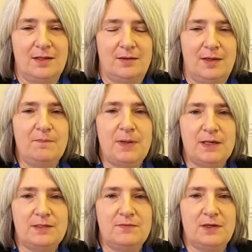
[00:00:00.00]
The
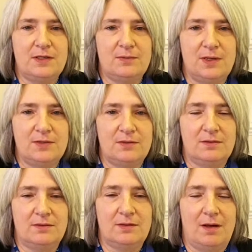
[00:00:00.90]
impact
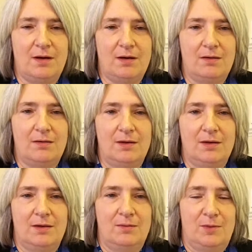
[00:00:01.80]
evaluations are
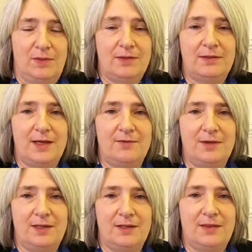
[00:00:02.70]
what they say
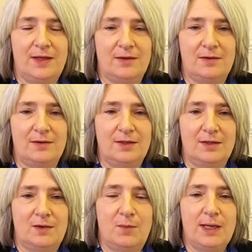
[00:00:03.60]
really. They are
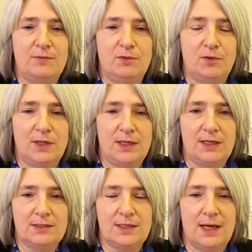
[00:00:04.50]
a way of looking
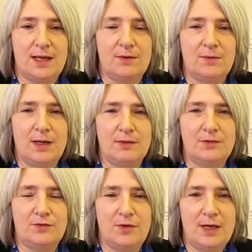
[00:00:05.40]
at how
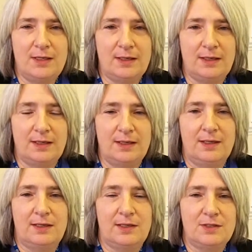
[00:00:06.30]
has training
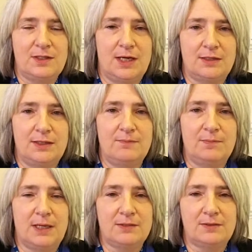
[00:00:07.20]
actually had an
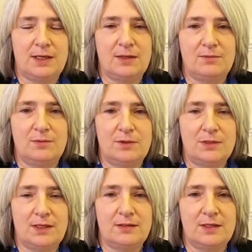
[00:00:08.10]
impact on how
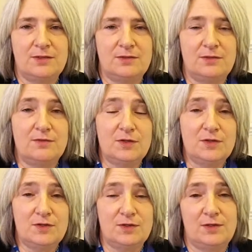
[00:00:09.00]
organisations
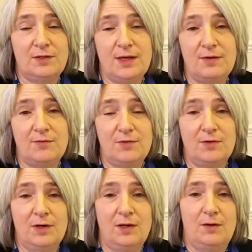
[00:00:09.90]
function, and
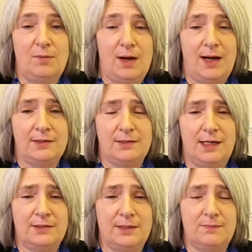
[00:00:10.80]
therefore has
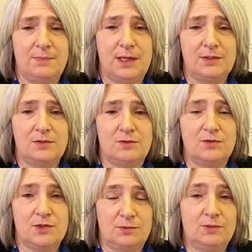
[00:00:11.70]
it had an impact
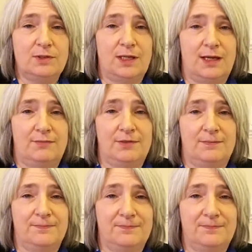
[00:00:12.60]
on children's lives.